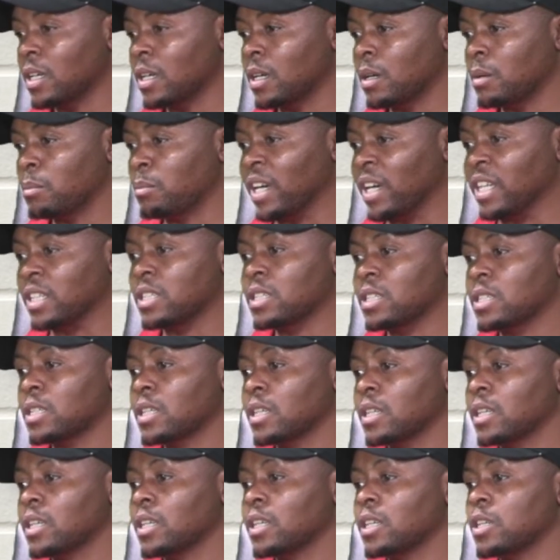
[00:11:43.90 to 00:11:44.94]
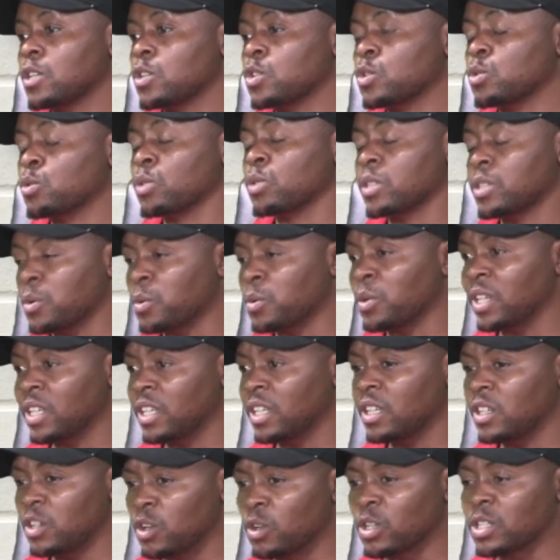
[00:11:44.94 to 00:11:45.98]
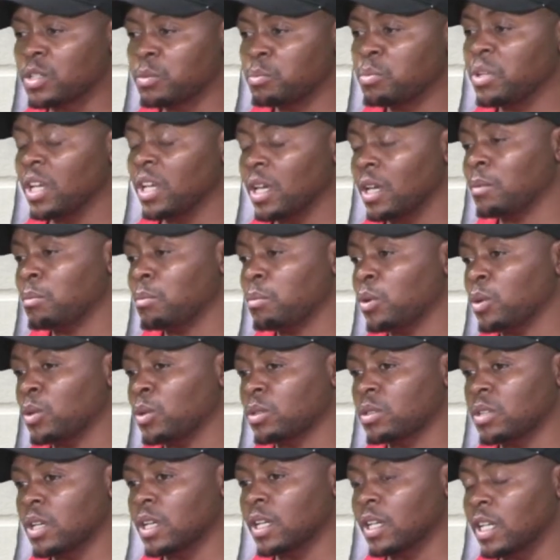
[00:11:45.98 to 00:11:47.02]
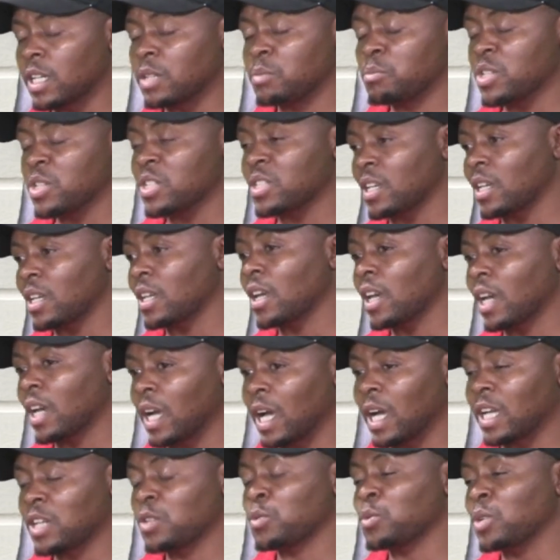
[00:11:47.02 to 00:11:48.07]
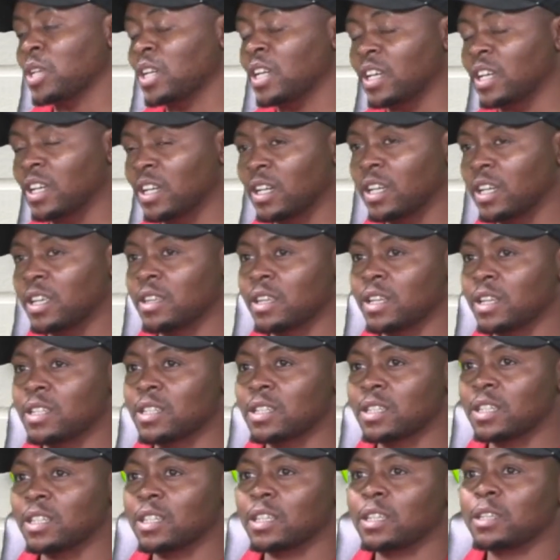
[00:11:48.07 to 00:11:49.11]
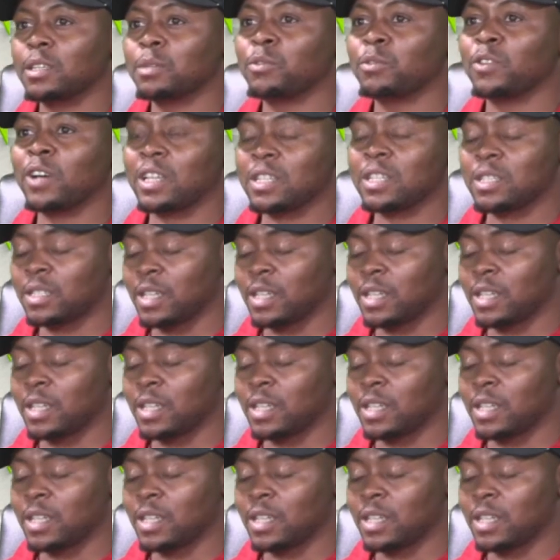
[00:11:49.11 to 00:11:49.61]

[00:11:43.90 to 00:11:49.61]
But should we not be able, let me say, God willingly that He give us